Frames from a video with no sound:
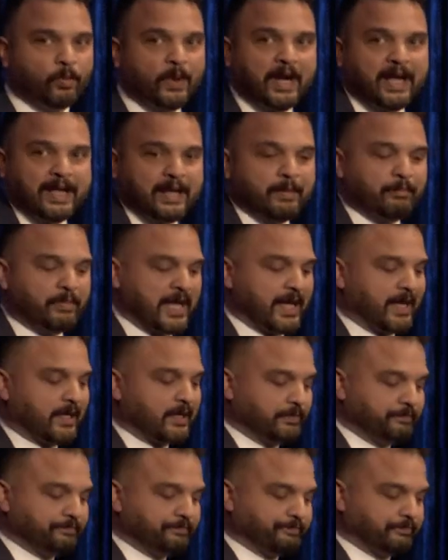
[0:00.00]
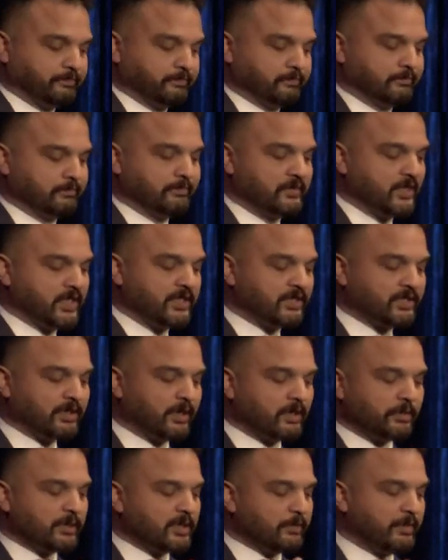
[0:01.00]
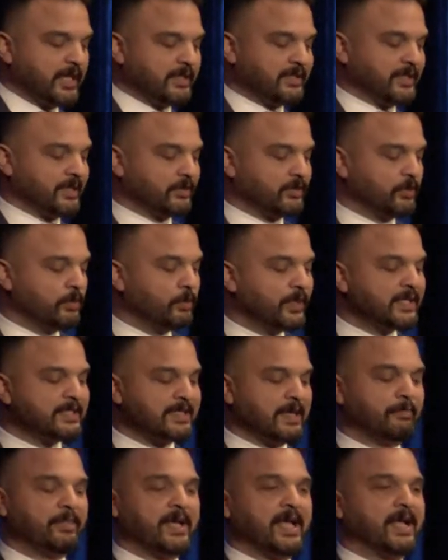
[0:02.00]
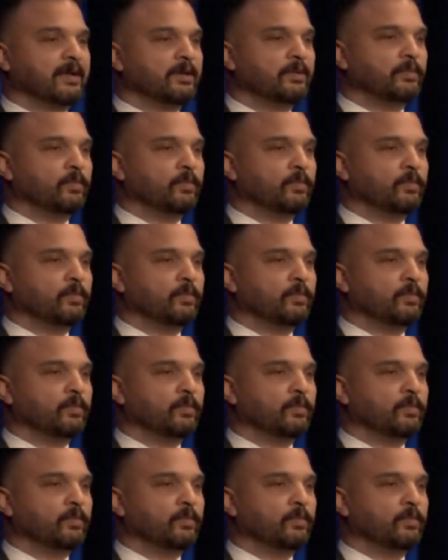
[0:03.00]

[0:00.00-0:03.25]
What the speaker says: Why MPAC? Let's start with the basics. Who is MPAC?